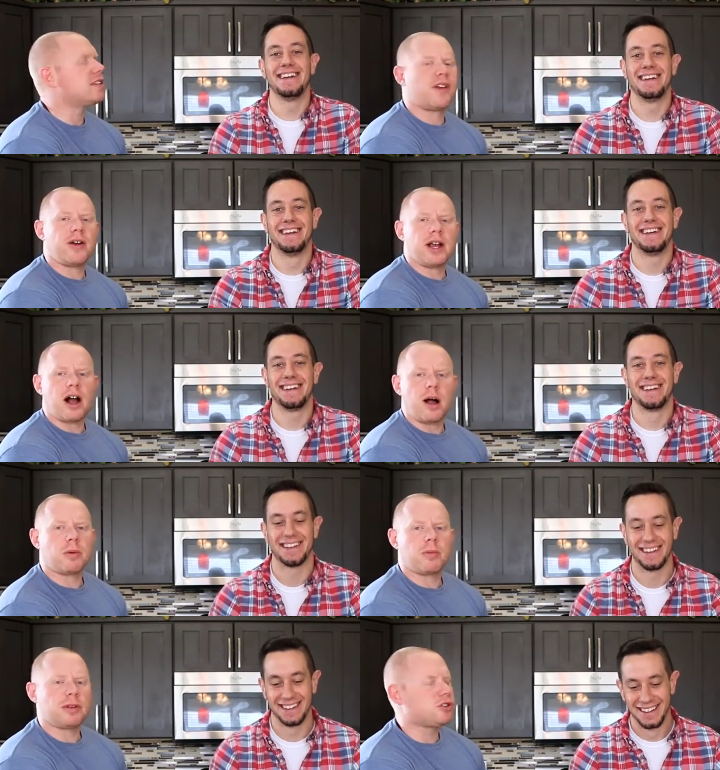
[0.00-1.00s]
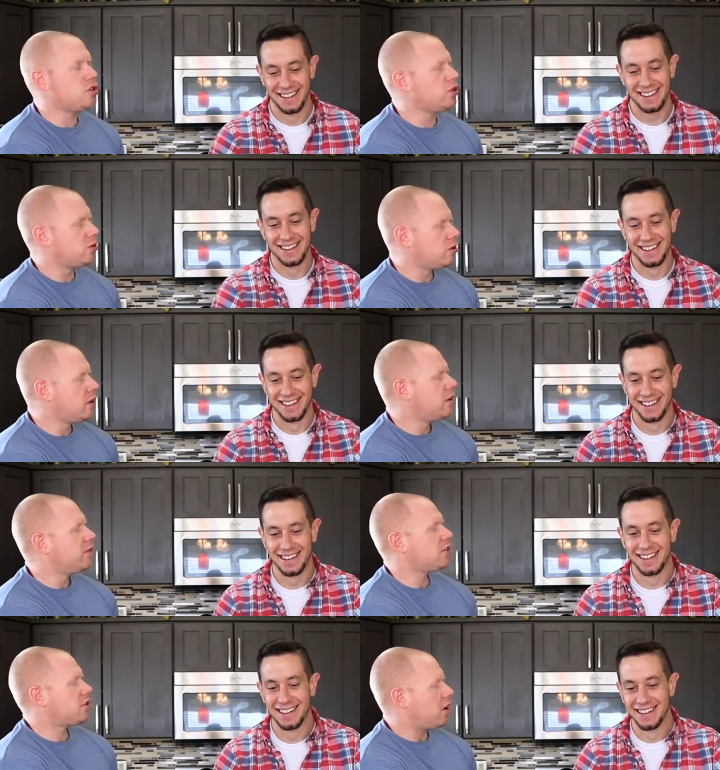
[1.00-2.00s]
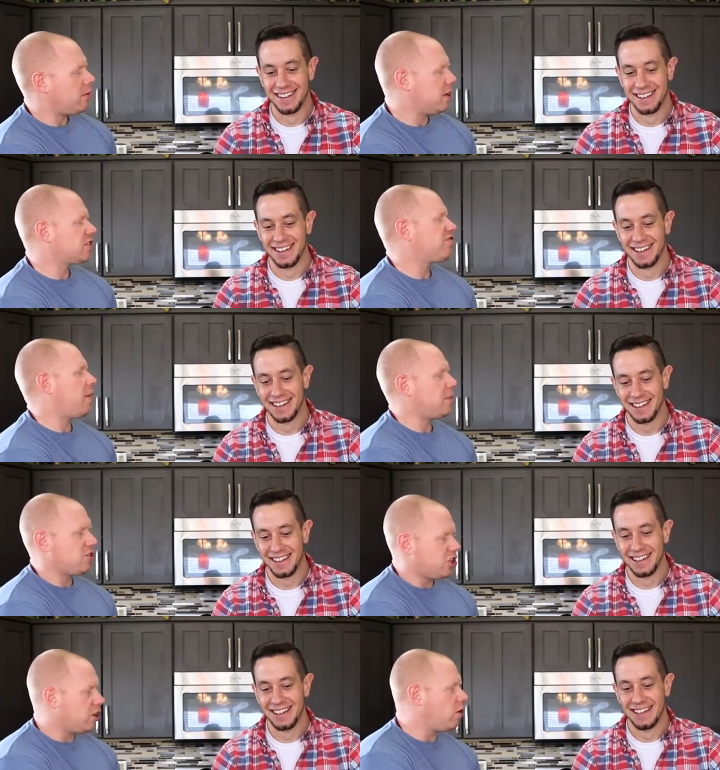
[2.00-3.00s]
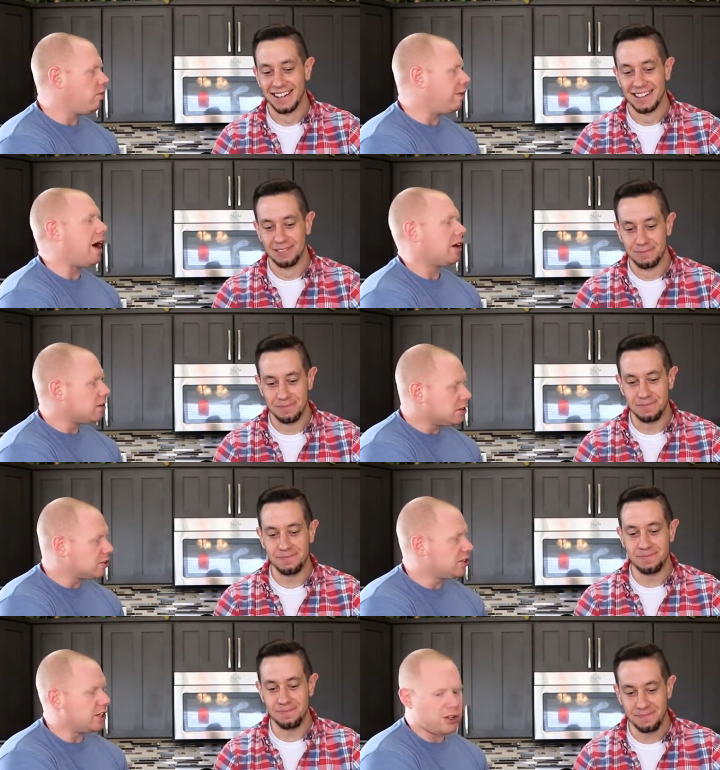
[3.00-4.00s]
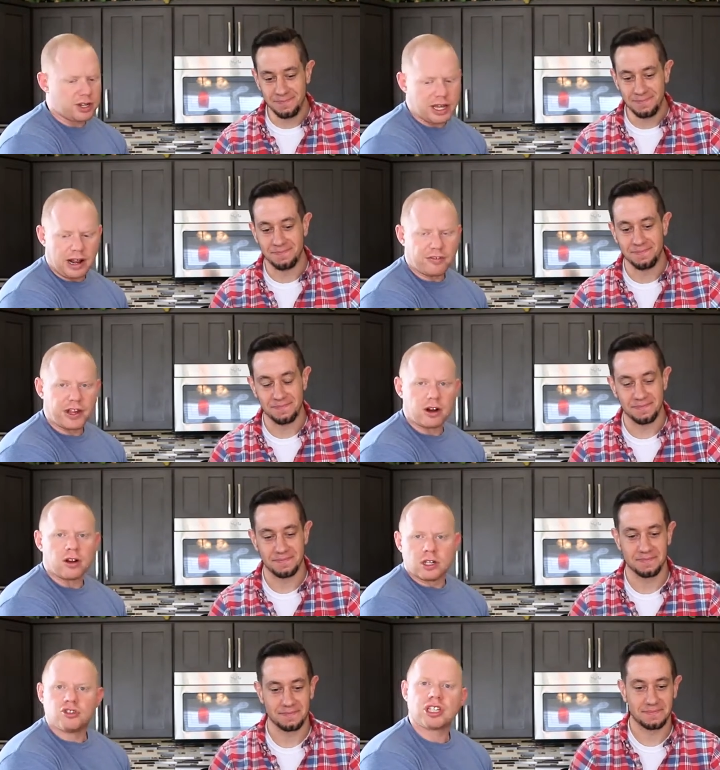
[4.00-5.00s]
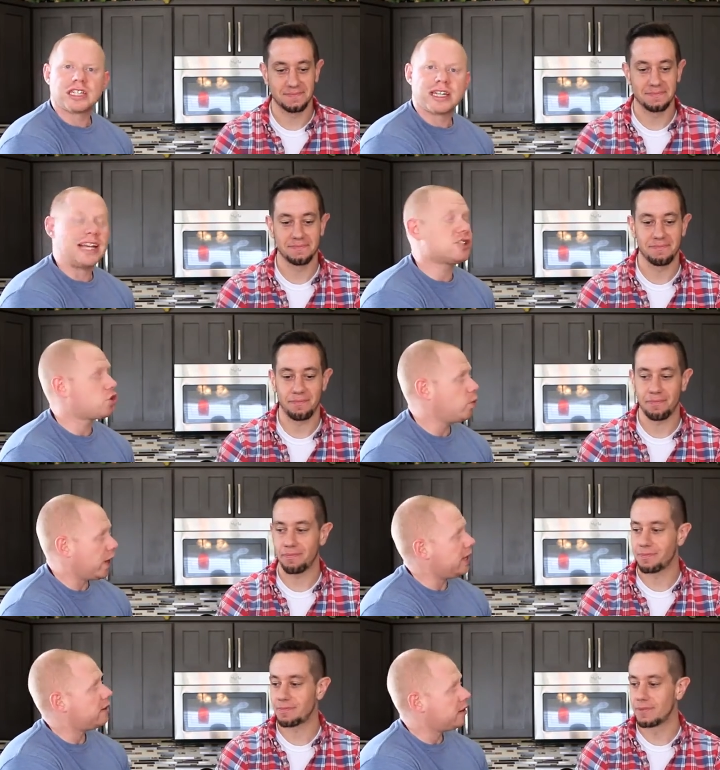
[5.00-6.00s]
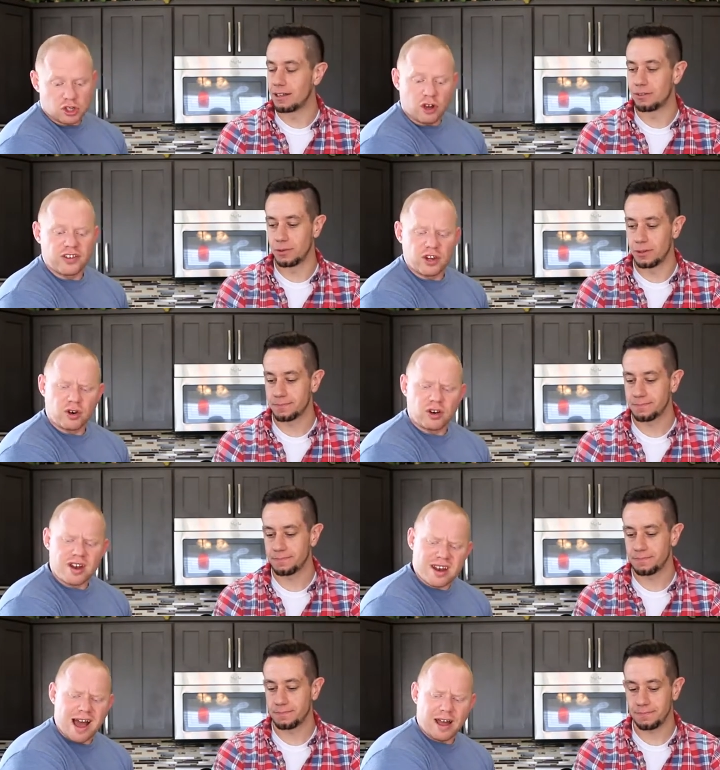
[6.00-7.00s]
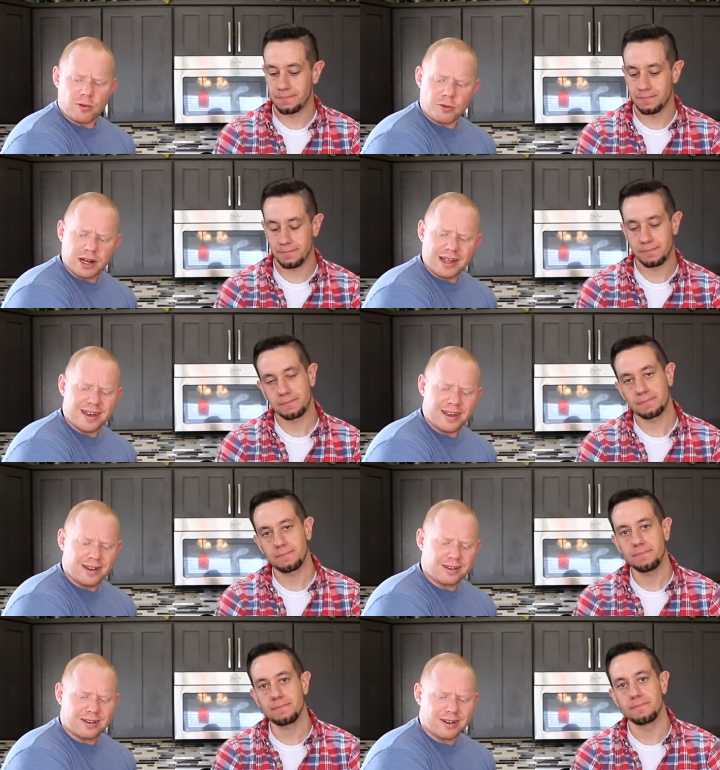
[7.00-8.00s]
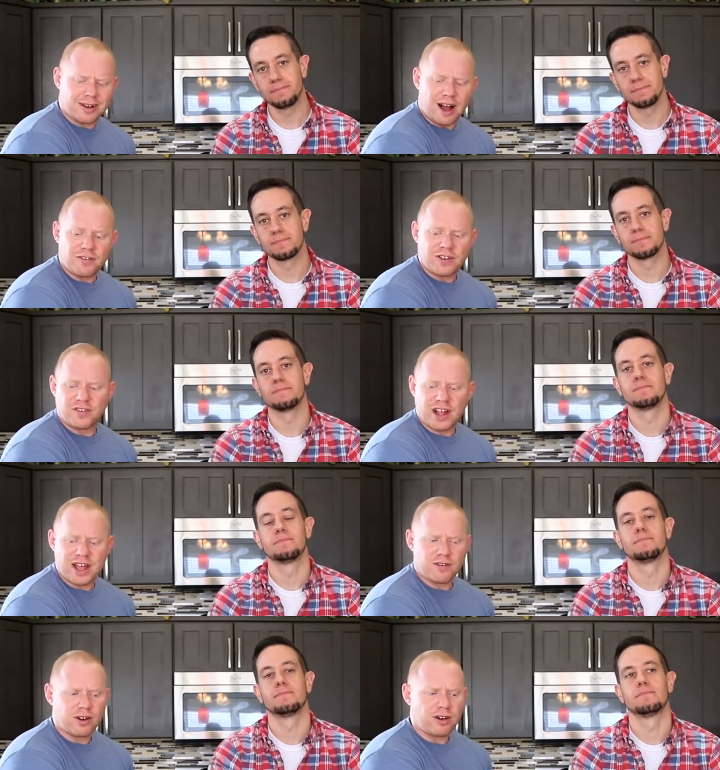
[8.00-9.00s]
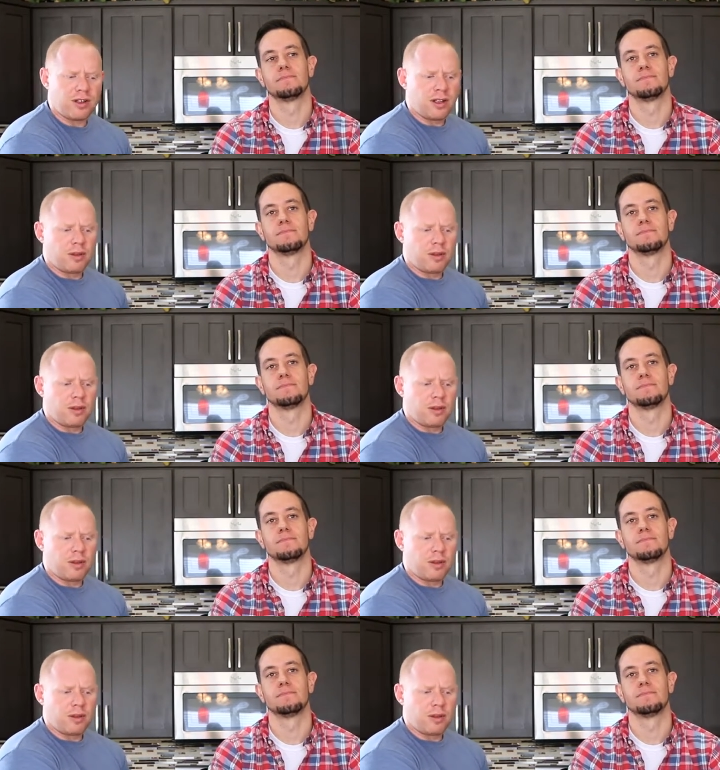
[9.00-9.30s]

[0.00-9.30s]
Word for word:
Speaker 1: it's very comparable to the Starbucks Frappuccino bottles that you get out there, just less sweet. Less so if sweet. you're not really into coffee flavor,